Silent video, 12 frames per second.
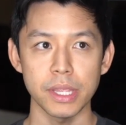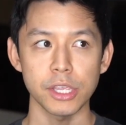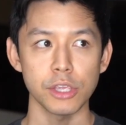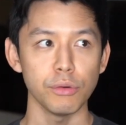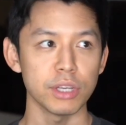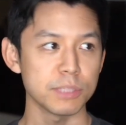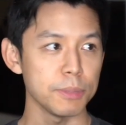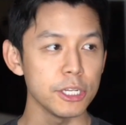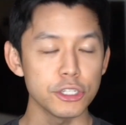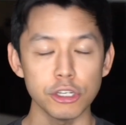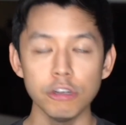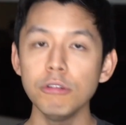USB
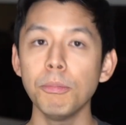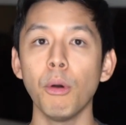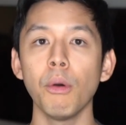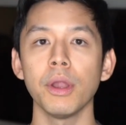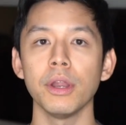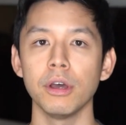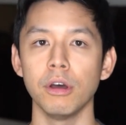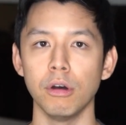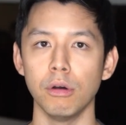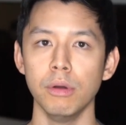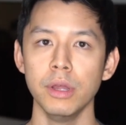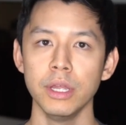
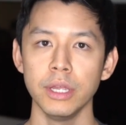2.0